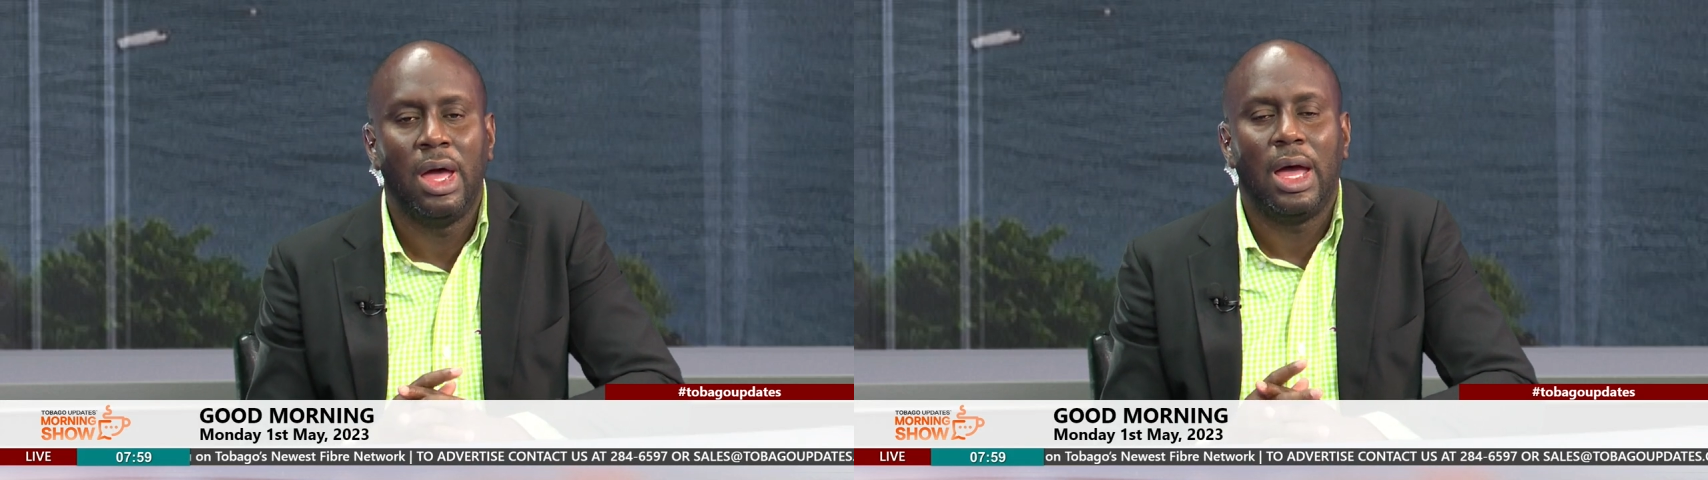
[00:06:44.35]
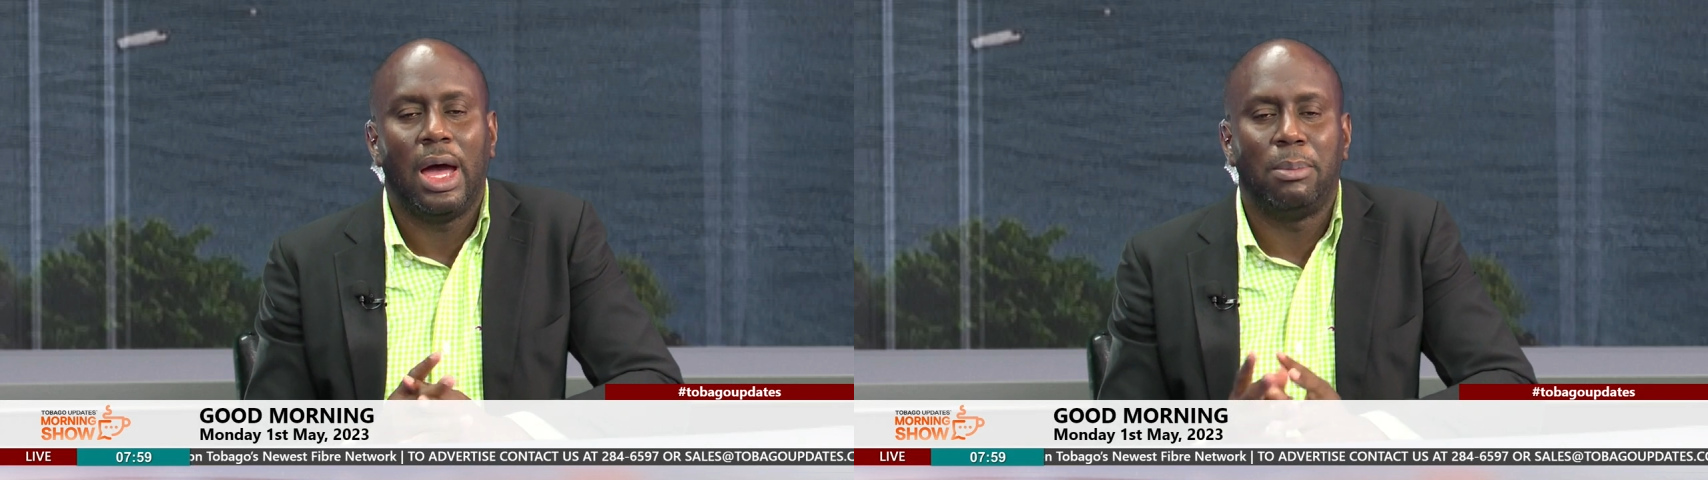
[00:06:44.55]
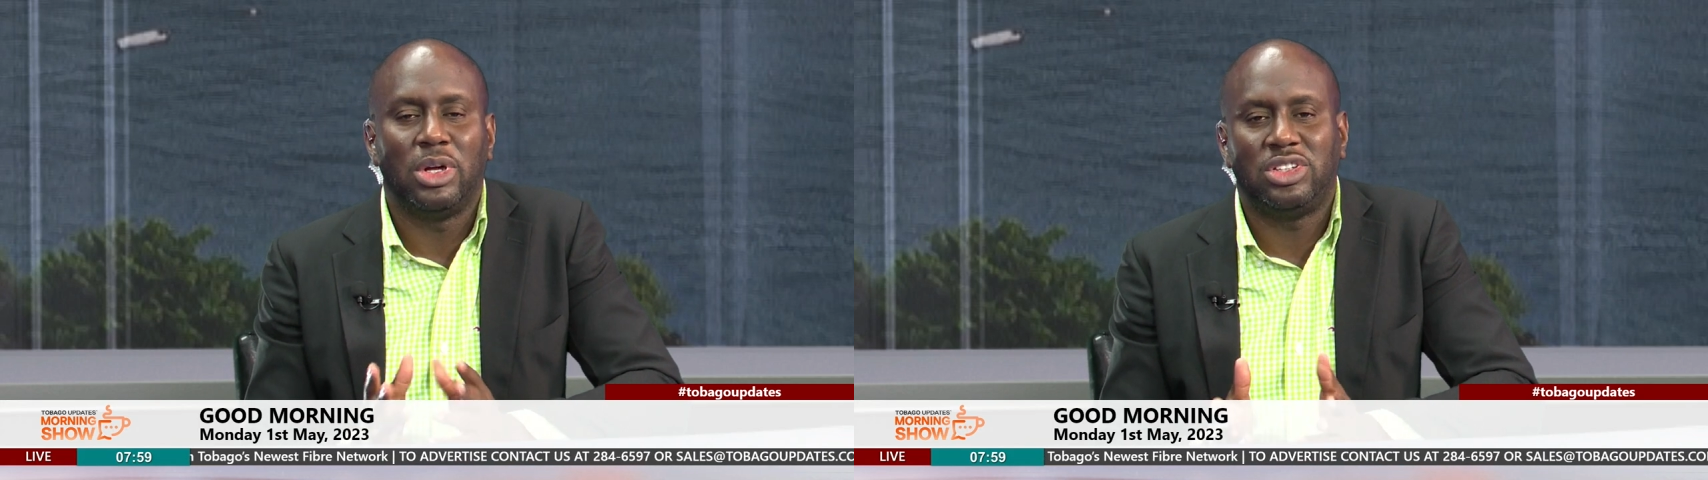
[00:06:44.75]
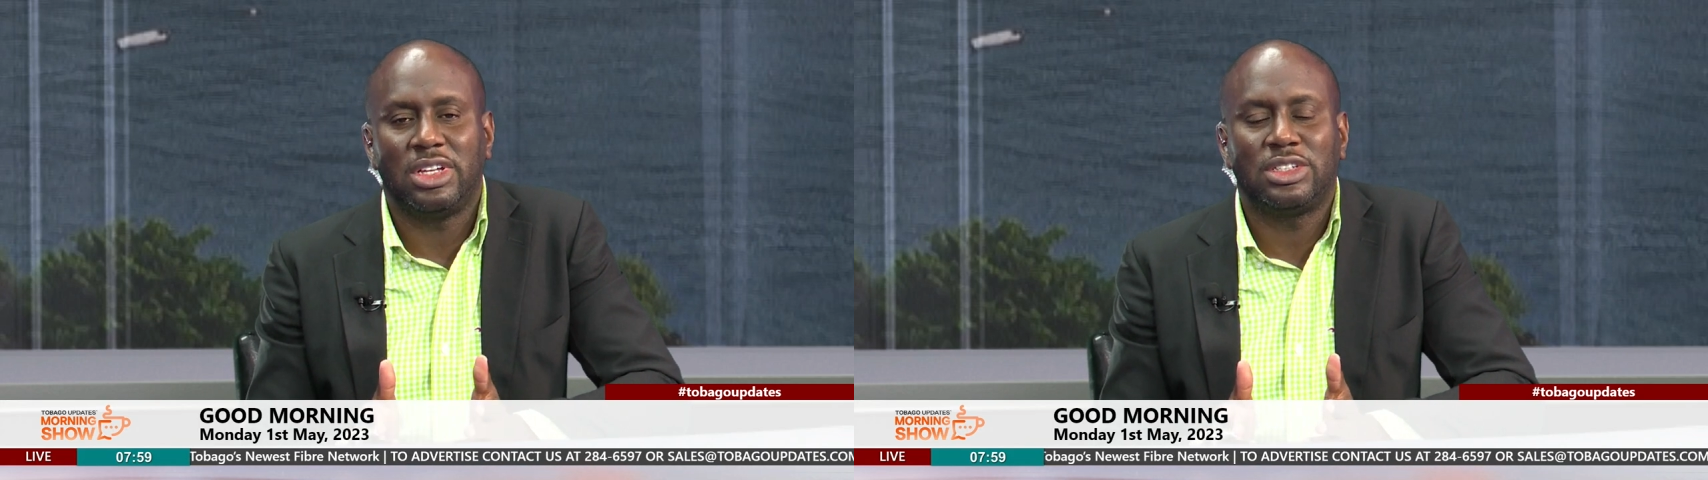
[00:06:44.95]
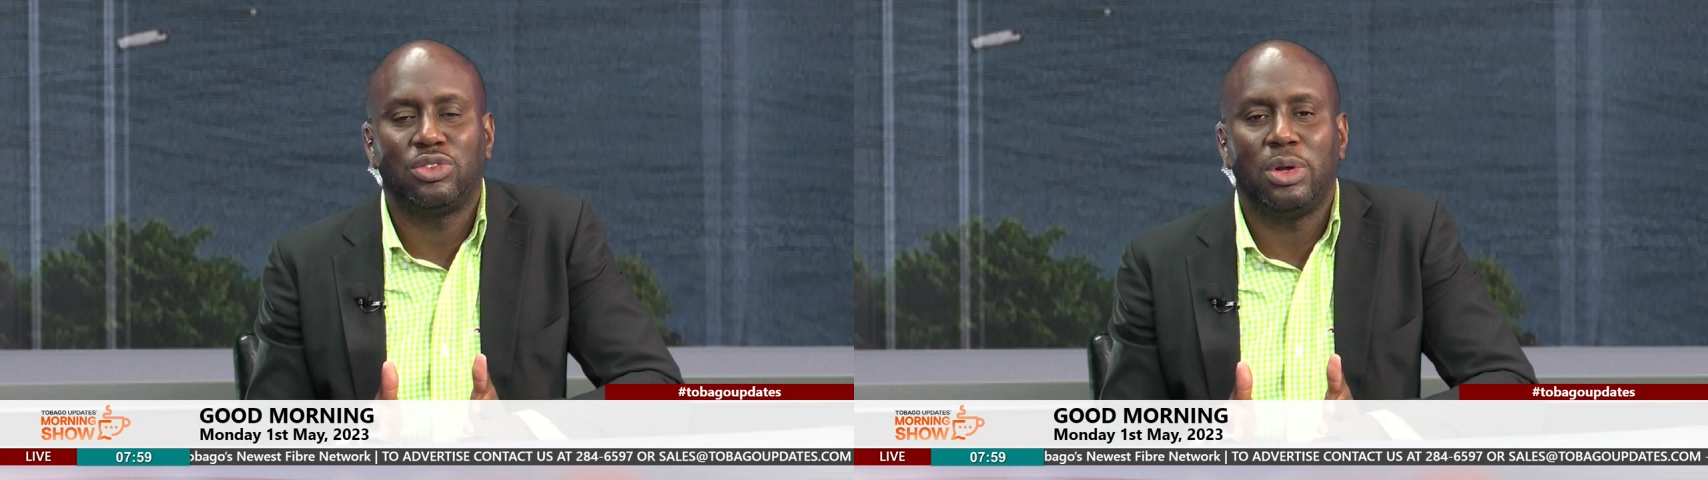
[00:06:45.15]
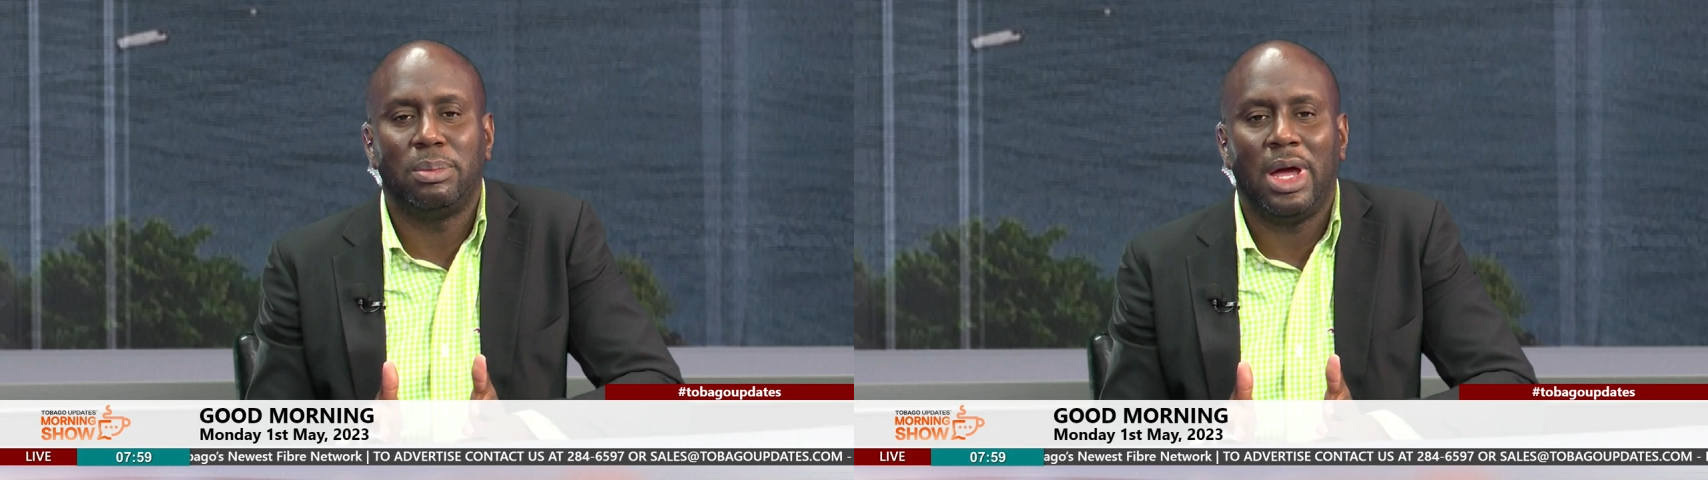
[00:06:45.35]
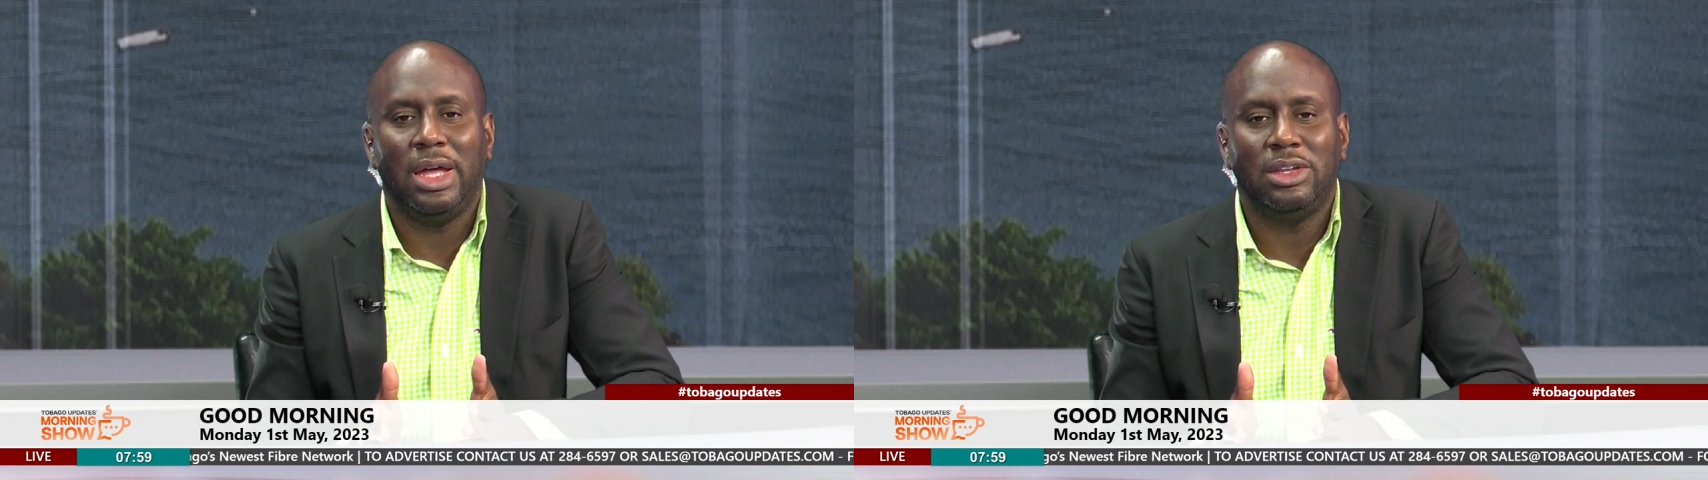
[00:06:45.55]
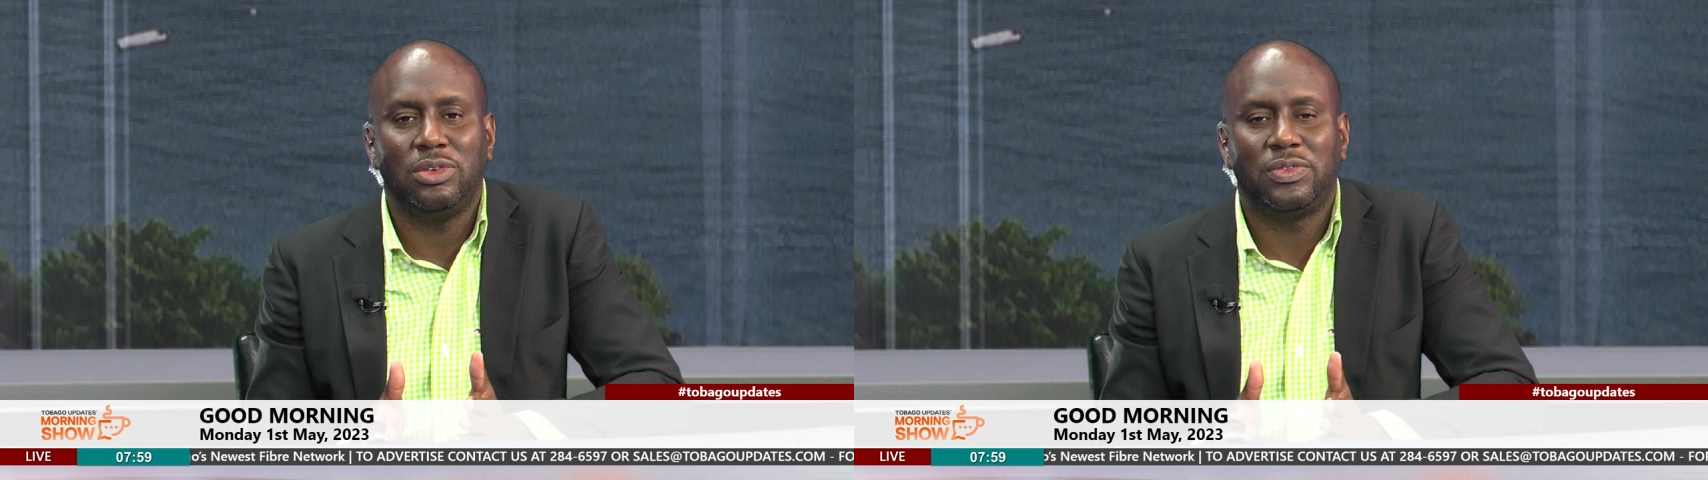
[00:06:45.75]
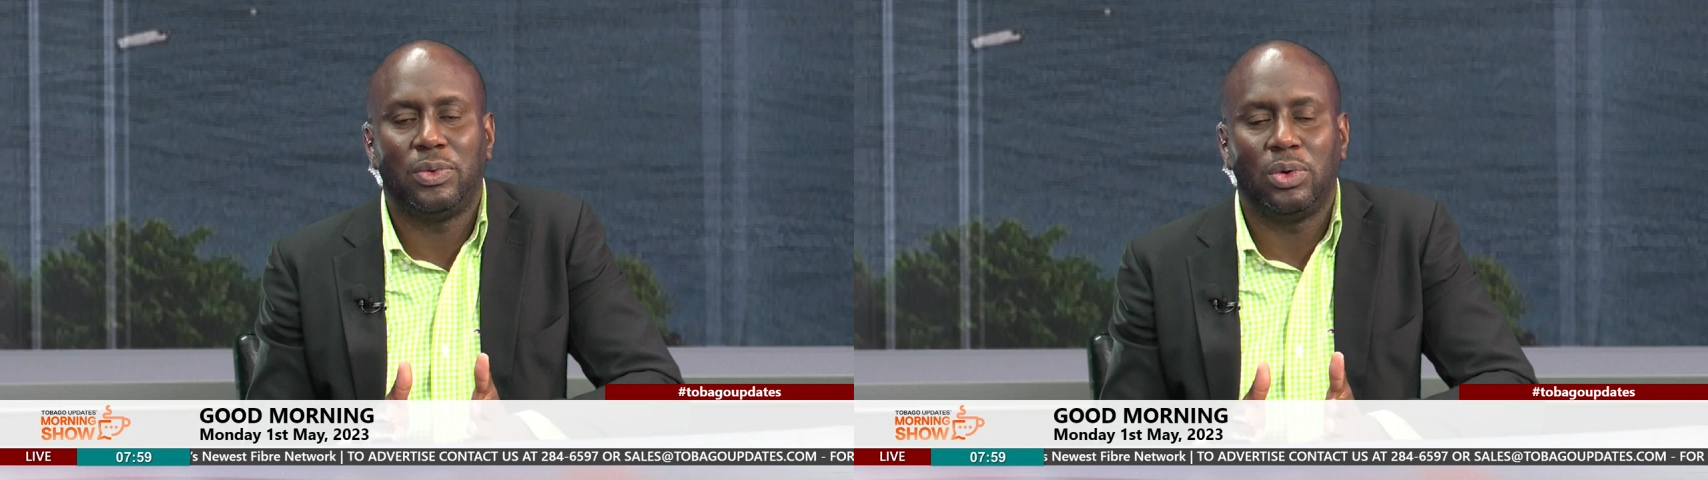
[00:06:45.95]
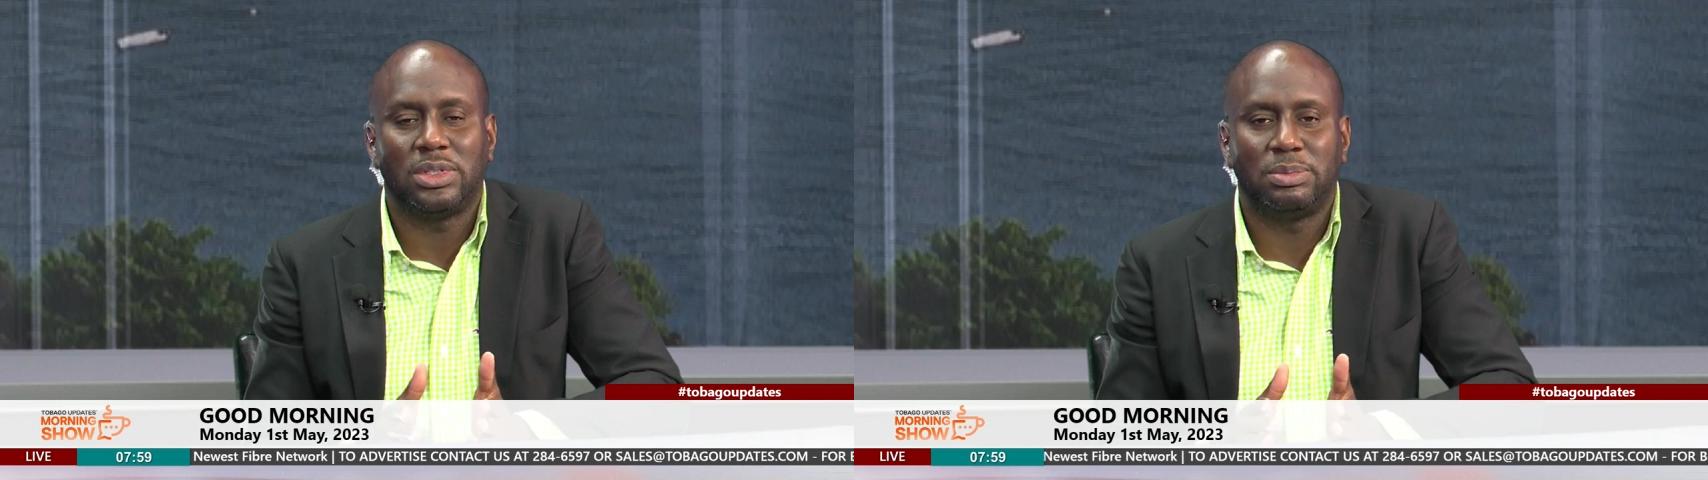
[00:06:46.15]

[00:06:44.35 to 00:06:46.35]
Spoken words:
But just to remind you folks,